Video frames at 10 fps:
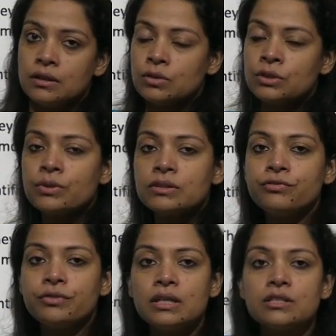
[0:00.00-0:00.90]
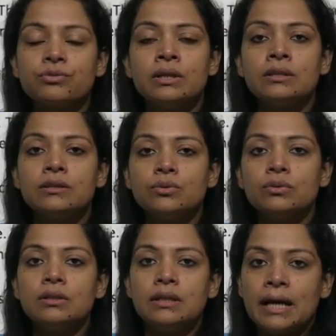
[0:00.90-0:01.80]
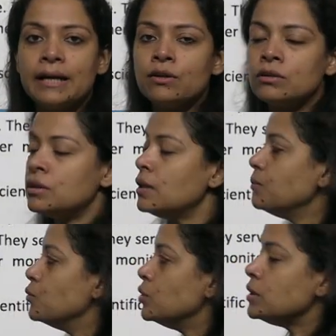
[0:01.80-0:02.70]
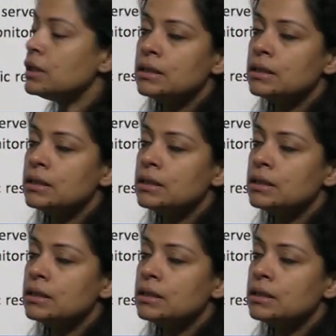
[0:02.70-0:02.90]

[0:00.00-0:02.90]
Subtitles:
So it was the first one to land on the moon,